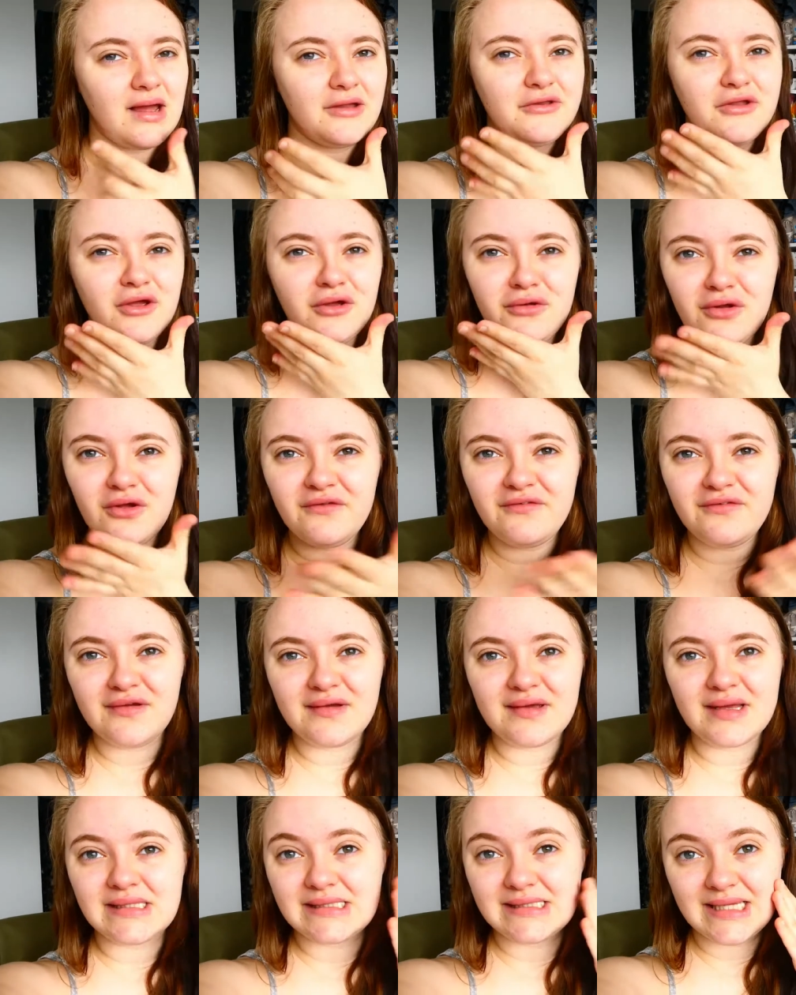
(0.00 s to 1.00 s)
I don't know if you
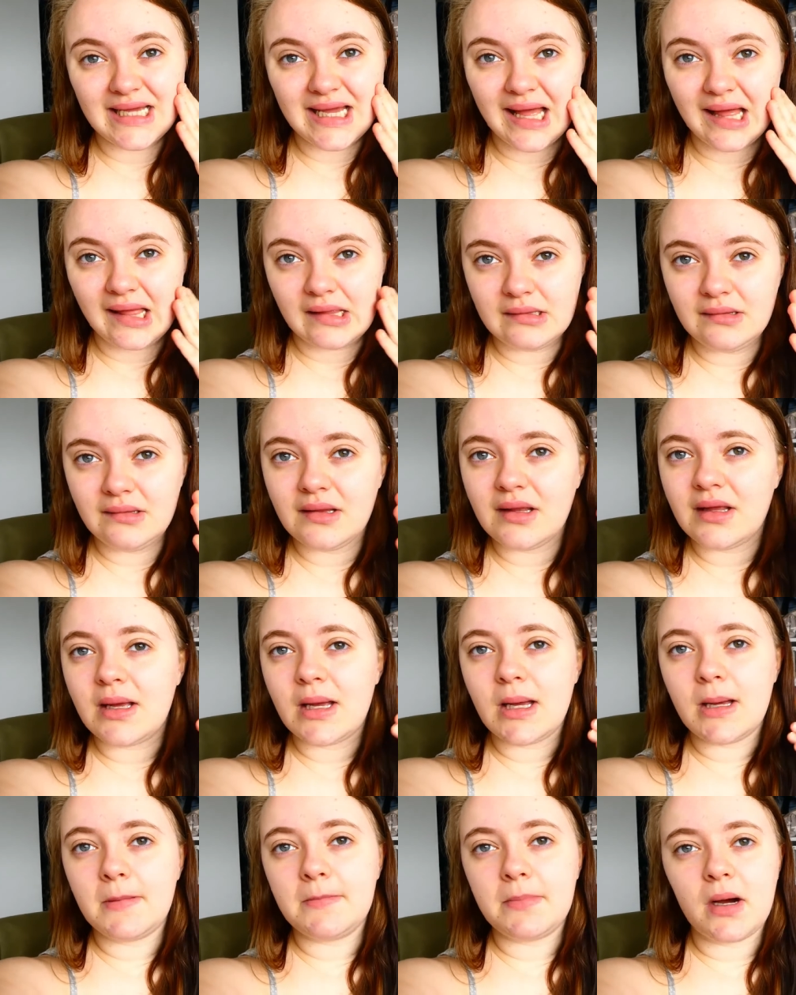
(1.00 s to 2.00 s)
can tell,
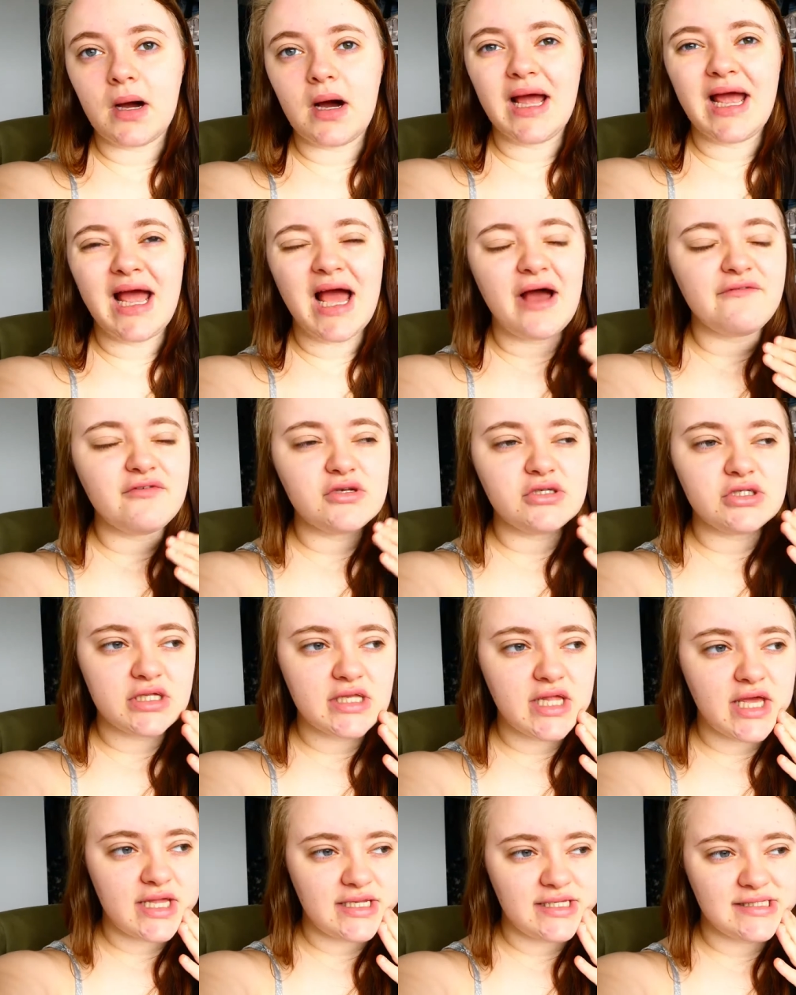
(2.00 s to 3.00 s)
but I haven't
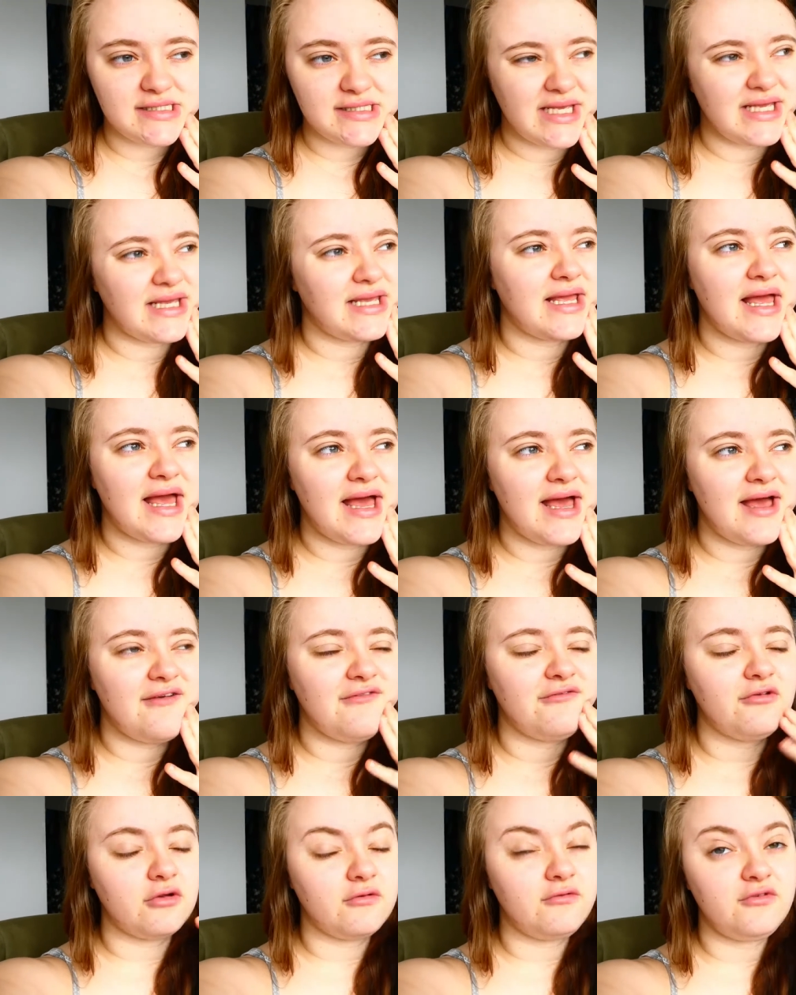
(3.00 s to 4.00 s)
done any skincare
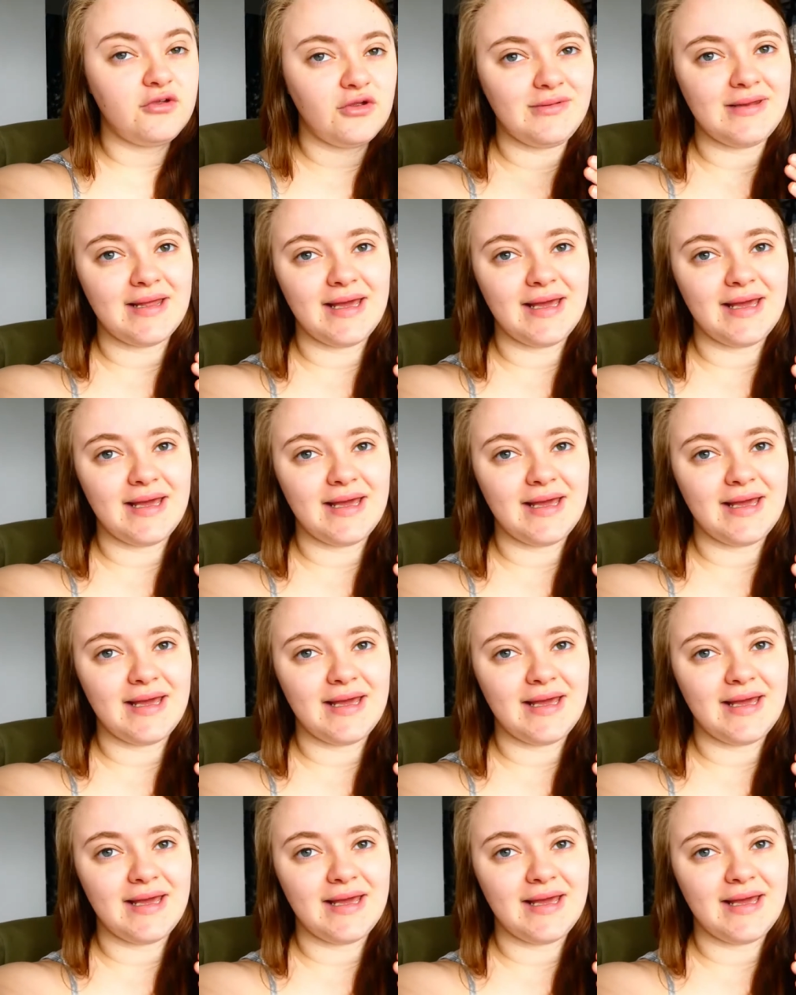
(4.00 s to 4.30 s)
for a few